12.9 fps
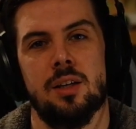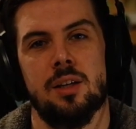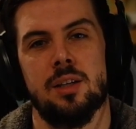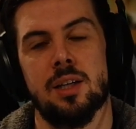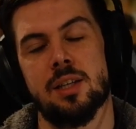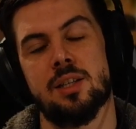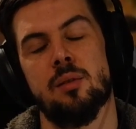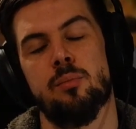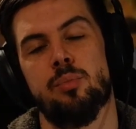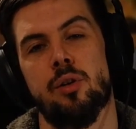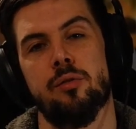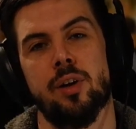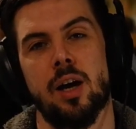Does it
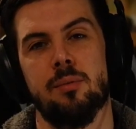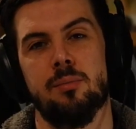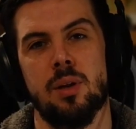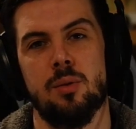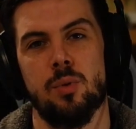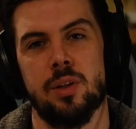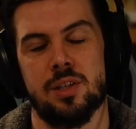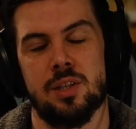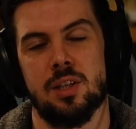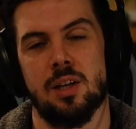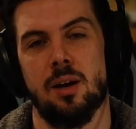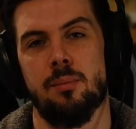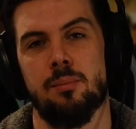provide me with
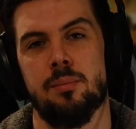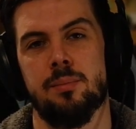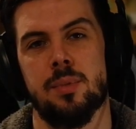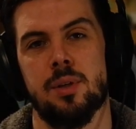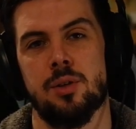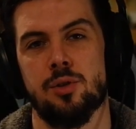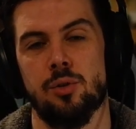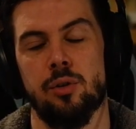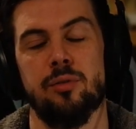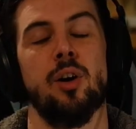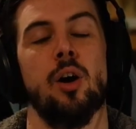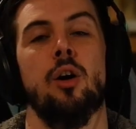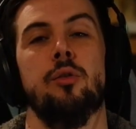some sort of
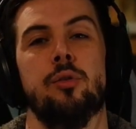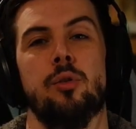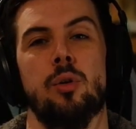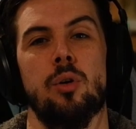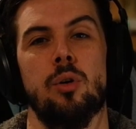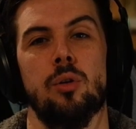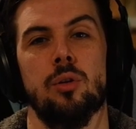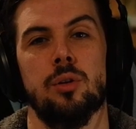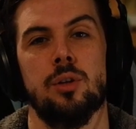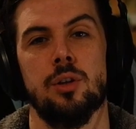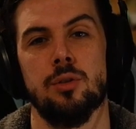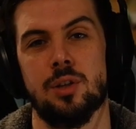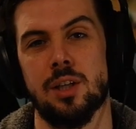overall
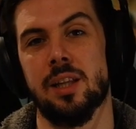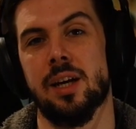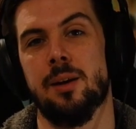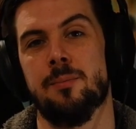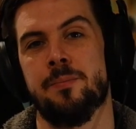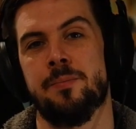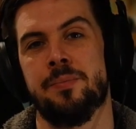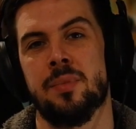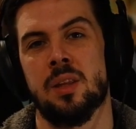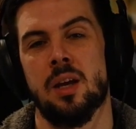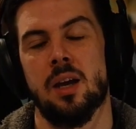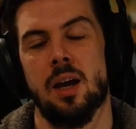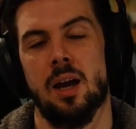utility?
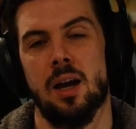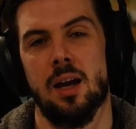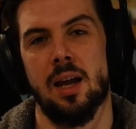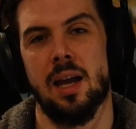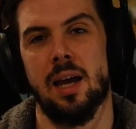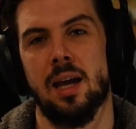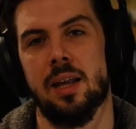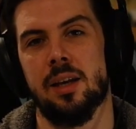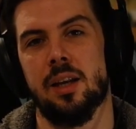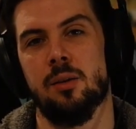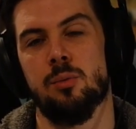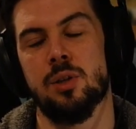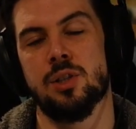Uh, and
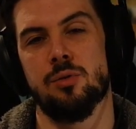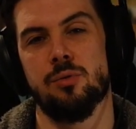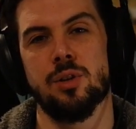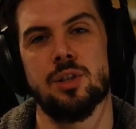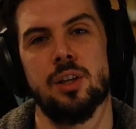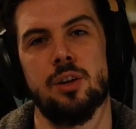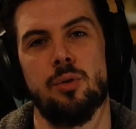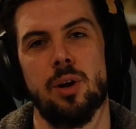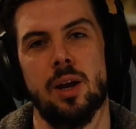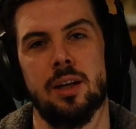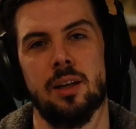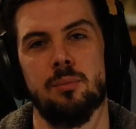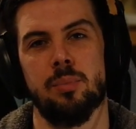it was originally
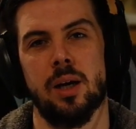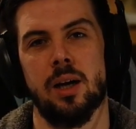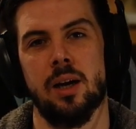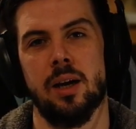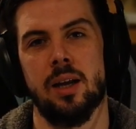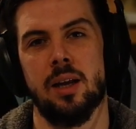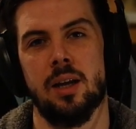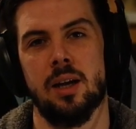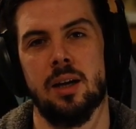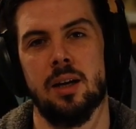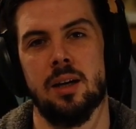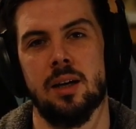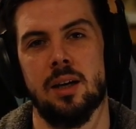created by
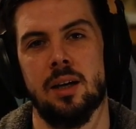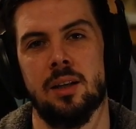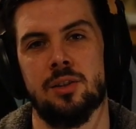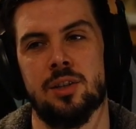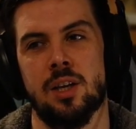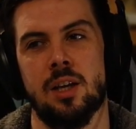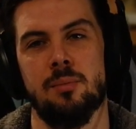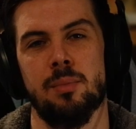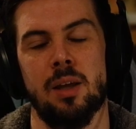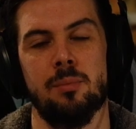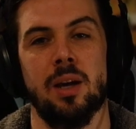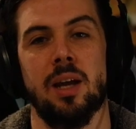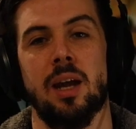uh, a team
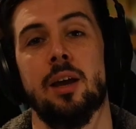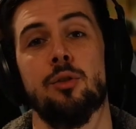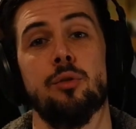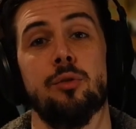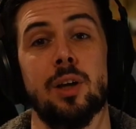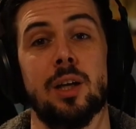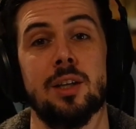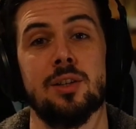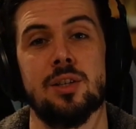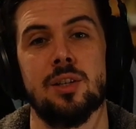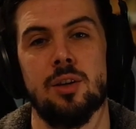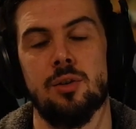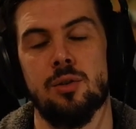led by Andrew
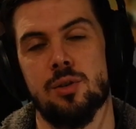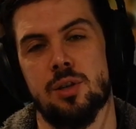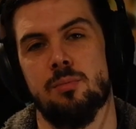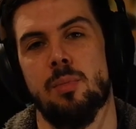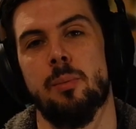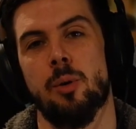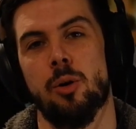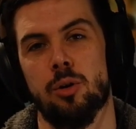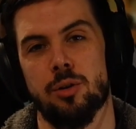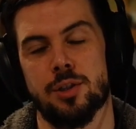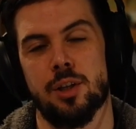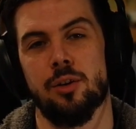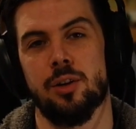Vickers, who's at Memorial
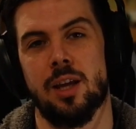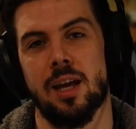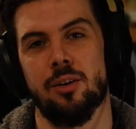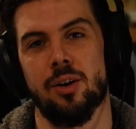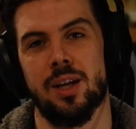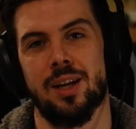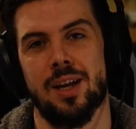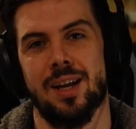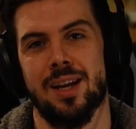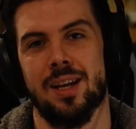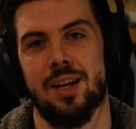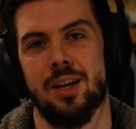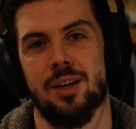Sloan Kettering
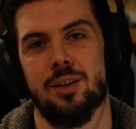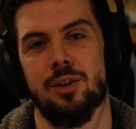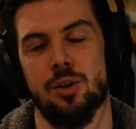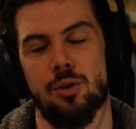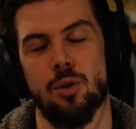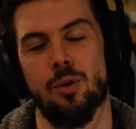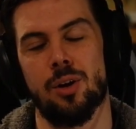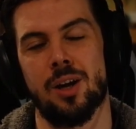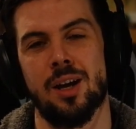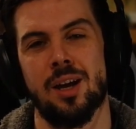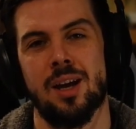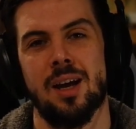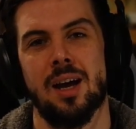in New York,
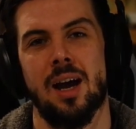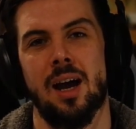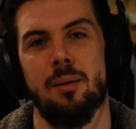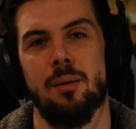uh,